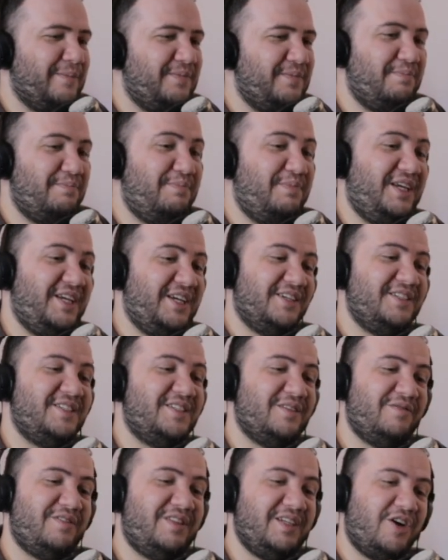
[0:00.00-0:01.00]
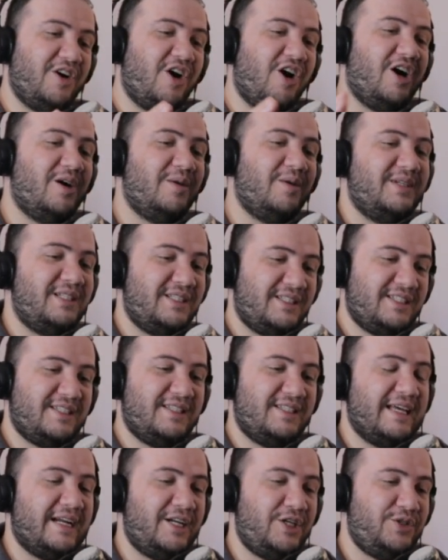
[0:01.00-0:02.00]
because of the comments
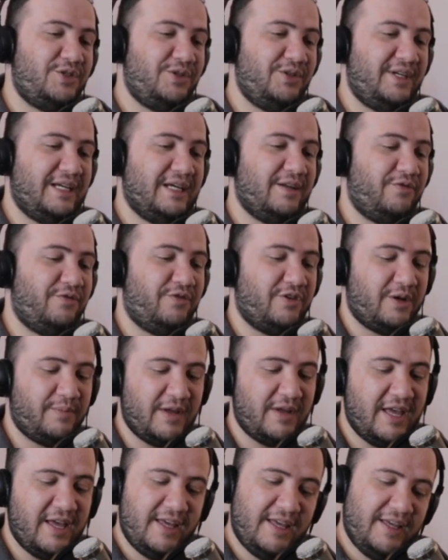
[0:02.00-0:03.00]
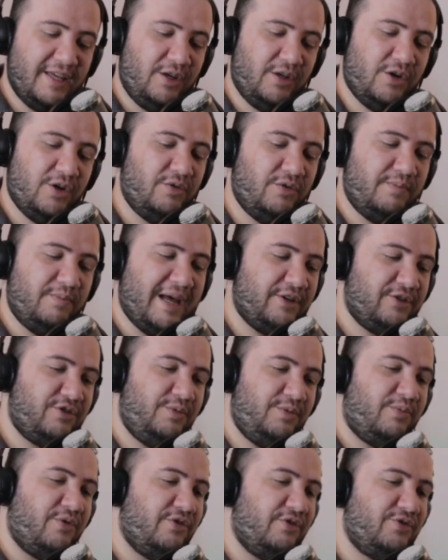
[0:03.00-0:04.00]
that I used to get from, you know,
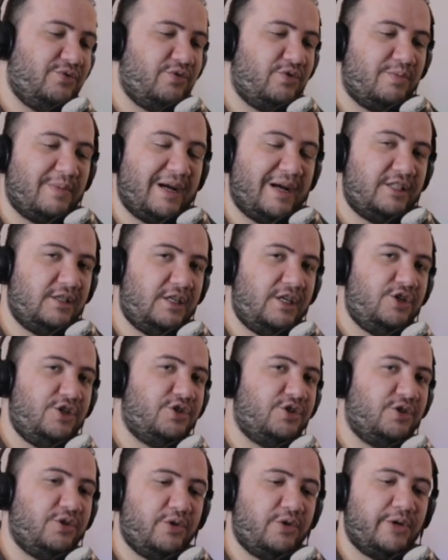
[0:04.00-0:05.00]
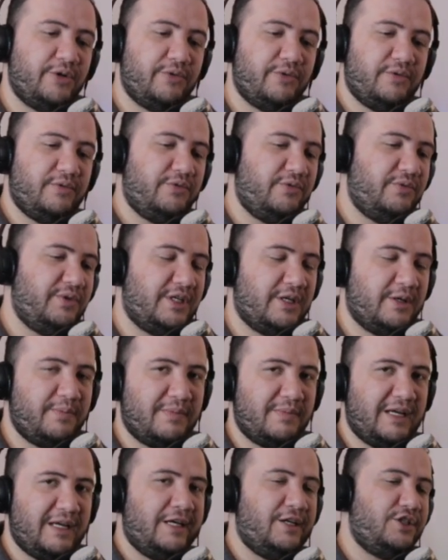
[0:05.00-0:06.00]
Backstreet Boys were my teacher growing up,
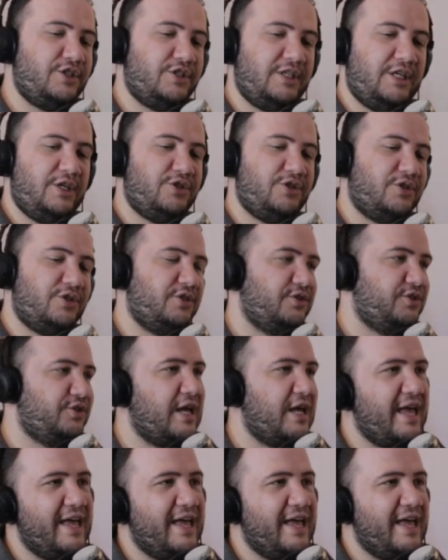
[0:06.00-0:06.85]
my English teachers.